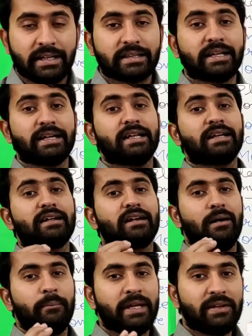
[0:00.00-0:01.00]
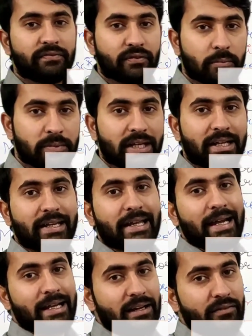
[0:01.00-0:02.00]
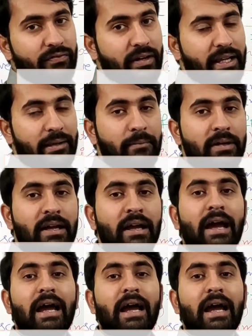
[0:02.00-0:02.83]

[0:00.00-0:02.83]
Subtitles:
that are coming from the candle flame